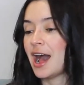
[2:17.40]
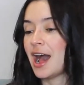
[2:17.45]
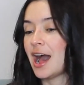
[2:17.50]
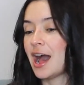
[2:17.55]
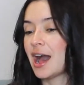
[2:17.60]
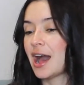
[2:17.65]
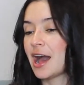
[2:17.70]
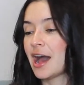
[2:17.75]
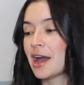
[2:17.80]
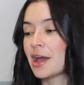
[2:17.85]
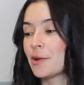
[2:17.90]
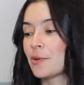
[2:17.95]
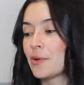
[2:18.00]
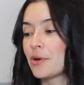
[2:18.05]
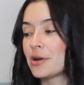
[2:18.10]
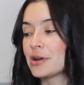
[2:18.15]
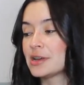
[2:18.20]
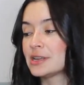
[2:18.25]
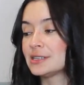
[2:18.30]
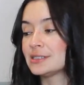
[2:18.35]
I
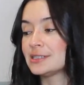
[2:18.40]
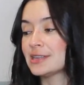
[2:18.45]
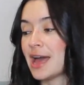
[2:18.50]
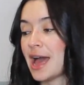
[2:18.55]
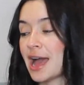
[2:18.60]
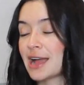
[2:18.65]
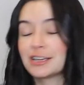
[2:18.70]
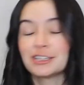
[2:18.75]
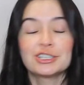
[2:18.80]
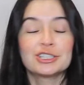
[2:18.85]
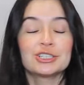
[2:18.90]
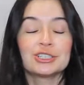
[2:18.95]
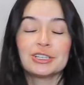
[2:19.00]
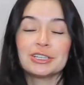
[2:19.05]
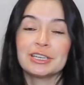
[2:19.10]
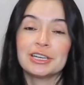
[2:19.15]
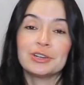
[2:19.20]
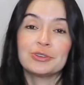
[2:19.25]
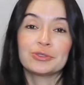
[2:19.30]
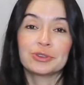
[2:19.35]
was
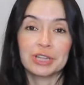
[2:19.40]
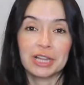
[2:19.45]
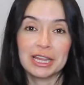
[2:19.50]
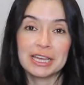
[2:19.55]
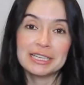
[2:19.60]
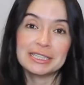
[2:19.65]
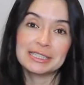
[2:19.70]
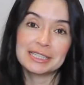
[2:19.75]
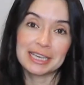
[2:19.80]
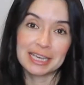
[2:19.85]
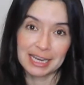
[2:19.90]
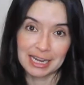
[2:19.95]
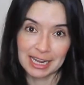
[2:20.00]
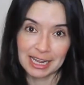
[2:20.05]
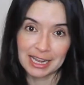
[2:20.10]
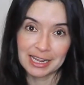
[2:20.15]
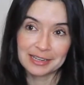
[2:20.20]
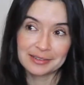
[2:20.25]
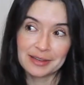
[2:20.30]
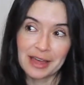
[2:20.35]
actually really
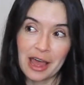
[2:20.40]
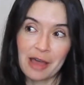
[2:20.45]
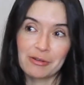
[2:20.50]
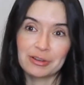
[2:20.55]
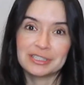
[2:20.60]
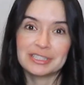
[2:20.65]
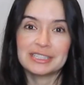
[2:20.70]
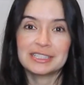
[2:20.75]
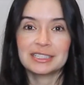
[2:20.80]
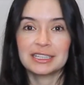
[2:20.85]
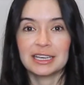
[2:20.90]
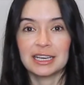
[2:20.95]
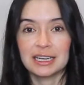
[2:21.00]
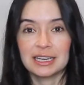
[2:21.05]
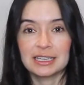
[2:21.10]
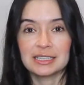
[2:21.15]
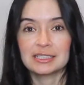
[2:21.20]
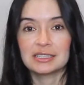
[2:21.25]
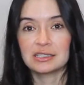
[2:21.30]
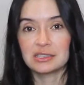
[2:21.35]
skinny. I was a
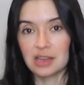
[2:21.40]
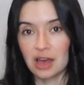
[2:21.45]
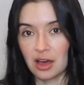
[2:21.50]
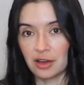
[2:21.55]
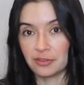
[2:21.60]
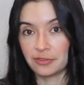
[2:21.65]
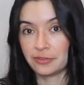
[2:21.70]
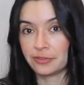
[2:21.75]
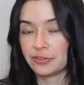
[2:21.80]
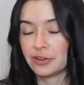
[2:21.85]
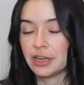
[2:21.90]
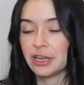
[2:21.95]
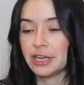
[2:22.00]
skinny soft.